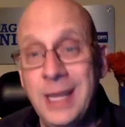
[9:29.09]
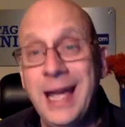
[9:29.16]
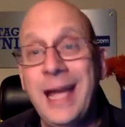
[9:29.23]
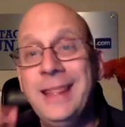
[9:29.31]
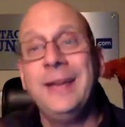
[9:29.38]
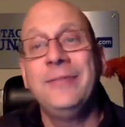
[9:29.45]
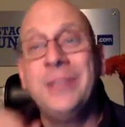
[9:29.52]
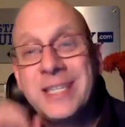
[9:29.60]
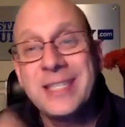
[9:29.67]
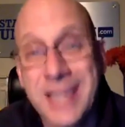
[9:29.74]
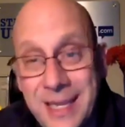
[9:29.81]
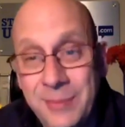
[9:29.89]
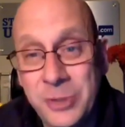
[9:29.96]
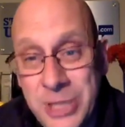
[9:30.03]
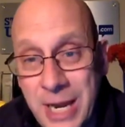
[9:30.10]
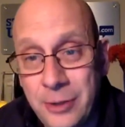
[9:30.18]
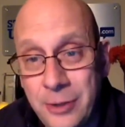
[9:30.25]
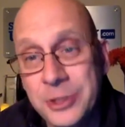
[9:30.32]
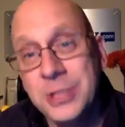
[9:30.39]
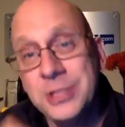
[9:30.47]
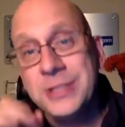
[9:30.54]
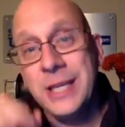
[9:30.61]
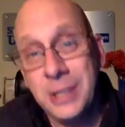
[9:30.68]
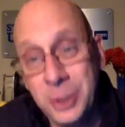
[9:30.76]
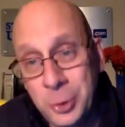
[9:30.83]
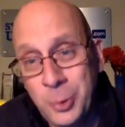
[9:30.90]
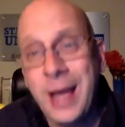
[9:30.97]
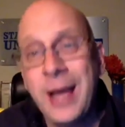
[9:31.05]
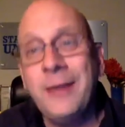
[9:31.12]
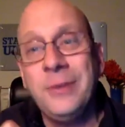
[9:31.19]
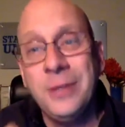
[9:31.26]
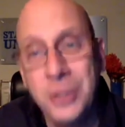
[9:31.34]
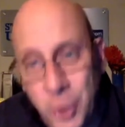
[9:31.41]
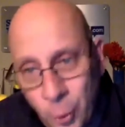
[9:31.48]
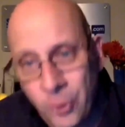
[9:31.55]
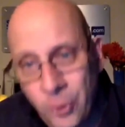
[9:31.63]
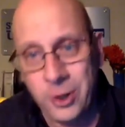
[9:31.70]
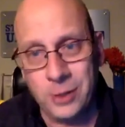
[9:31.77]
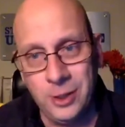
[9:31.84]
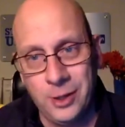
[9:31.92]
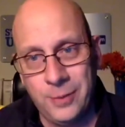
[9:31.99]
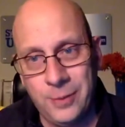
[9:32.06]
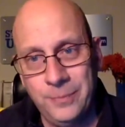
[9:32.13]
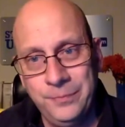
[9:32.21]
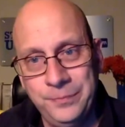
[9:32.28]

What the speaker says: and they have the same challenges that you have in your club.